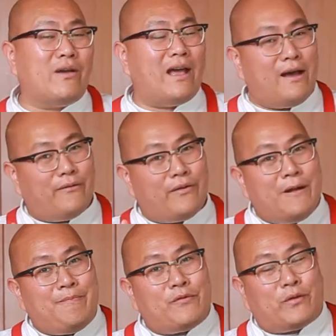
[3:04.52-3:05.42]
have
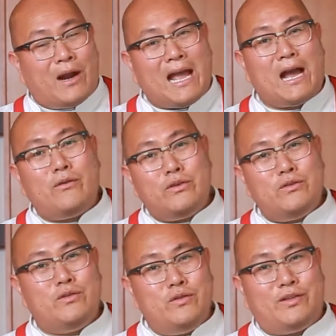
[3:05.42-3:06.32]
for how you
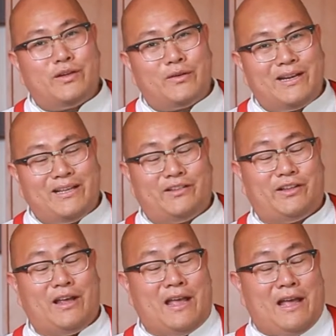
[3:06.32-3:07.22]
use ingredients,
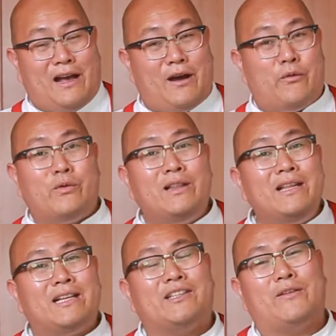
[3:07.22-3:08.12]
really
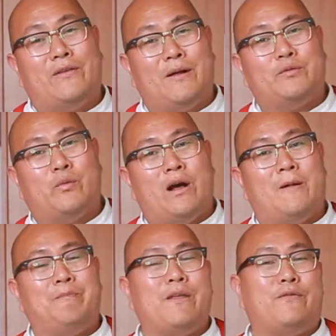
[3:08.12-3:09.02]
gets developed
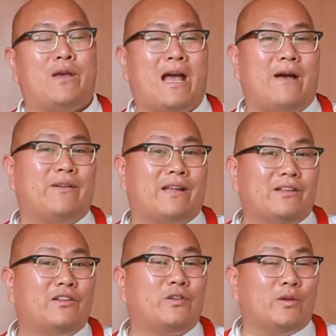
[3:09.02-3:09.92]
well if you have a
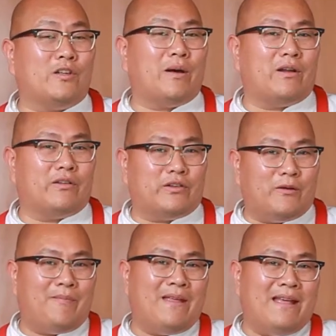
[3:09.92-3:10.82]
nice squeeze bottle.
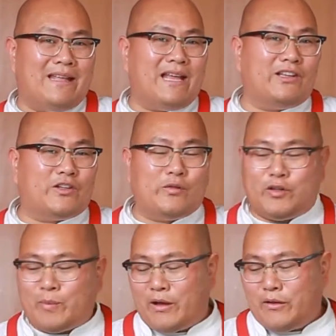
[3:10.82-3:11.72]
So get a squeeze
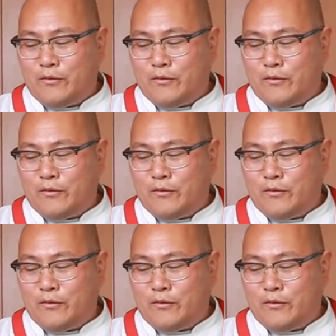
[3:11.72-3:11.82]
bottle